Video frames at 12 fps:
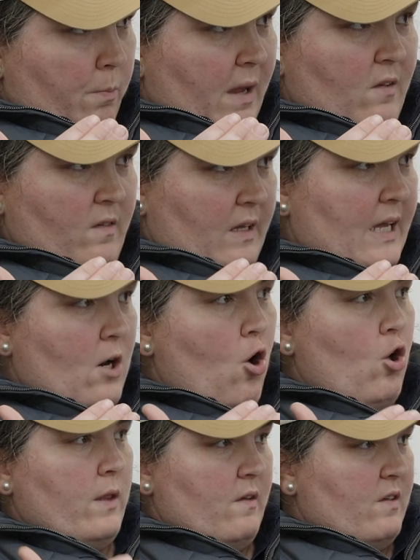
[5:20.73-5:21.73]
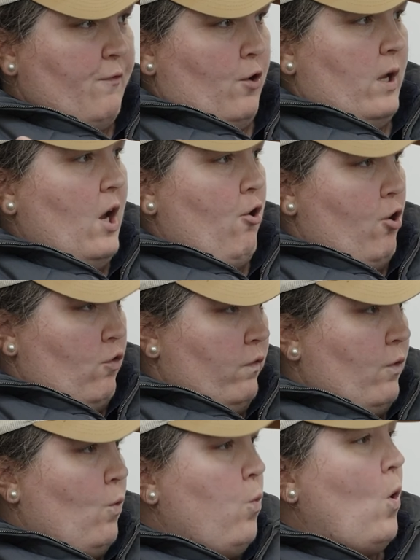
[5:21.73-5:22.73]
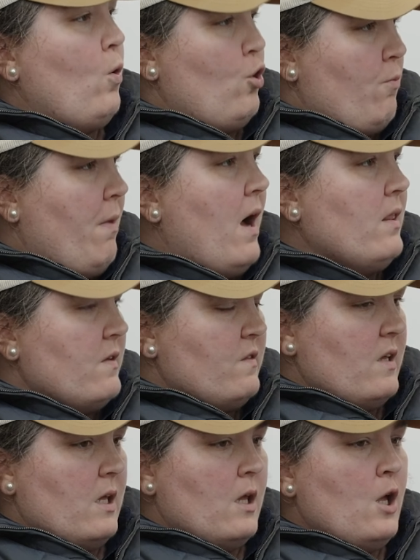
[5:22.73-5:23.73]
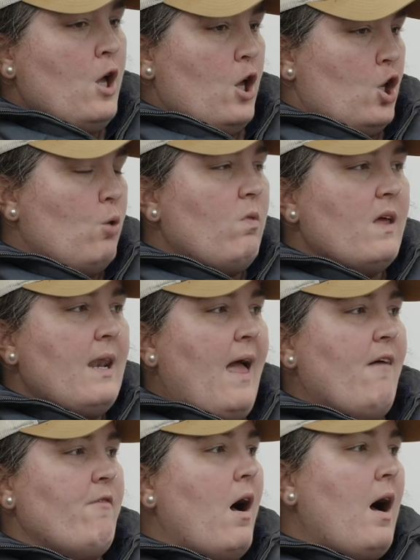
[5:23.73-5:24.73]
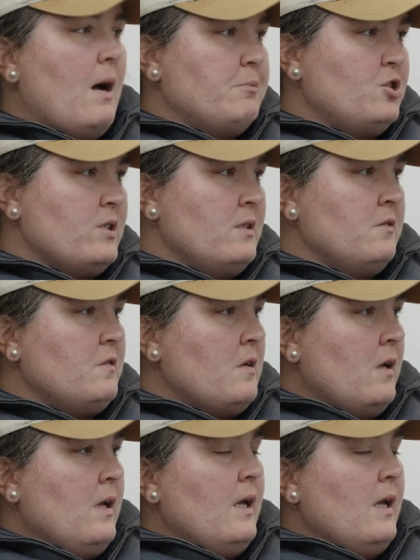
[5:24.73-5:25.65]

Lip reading: basically get all these different carriers to quote your policy, you then have options.